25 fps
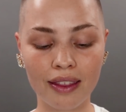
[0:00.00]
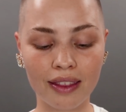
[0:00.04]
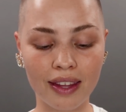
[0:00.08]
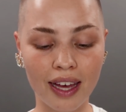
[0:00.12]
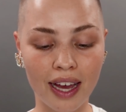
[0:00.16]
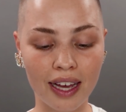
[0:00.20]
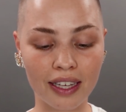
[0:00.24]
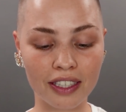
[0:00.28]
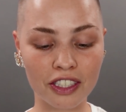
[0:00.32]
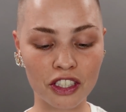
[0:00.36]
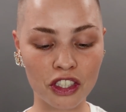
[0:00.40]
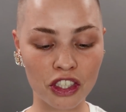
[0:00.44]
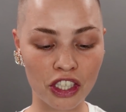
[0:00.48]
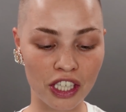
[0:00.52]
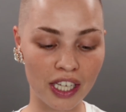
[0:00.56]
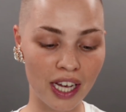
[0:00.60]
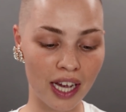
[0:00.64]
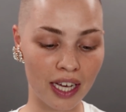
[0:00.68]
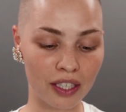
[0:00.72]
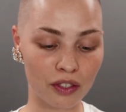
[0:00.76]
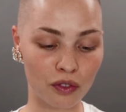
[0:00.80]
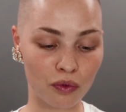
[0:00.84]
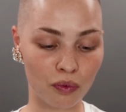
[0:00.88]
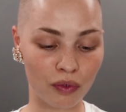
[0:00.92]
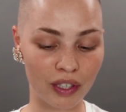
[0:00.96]
that she
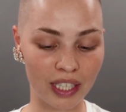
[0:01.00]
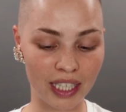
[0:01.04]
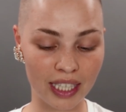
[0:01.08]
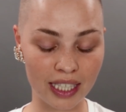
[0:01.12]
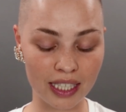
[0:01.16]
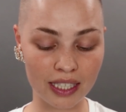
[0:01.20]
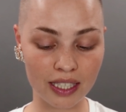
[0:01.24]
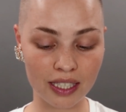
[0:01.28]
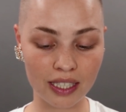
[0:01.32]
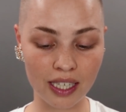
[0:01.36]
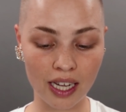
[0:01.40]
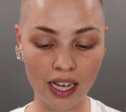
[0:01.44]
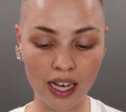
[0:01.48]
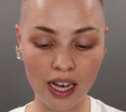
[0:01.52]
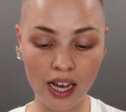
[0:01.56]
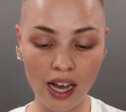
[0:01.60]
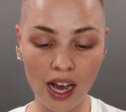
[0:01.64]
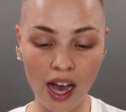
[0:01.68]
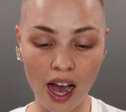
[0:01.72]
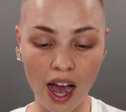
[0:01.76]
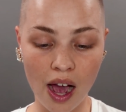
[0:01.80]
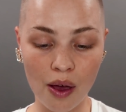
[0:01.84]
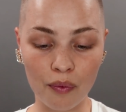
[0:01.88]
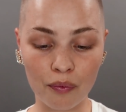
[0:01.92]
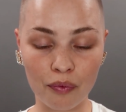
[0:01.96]
has released.
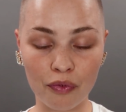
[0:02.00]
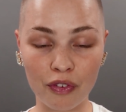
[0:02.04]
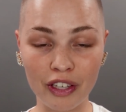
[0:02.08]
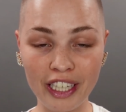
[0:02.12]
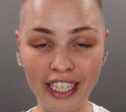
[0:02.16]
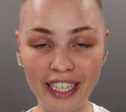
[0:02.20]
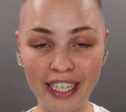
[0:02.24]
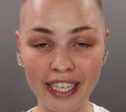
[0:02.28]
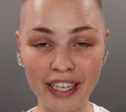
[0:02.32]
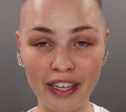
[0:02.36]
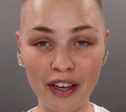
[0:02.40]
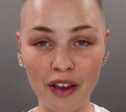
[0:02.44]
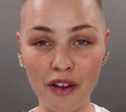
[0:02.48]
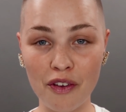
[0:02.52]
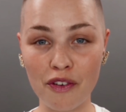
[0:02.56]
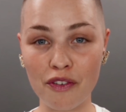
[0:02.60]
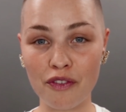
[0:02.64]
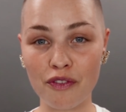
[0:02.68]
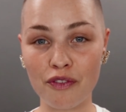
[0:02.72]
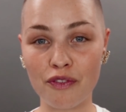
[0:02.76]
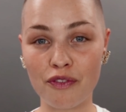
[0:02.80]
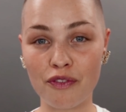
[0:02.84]
I'm feeling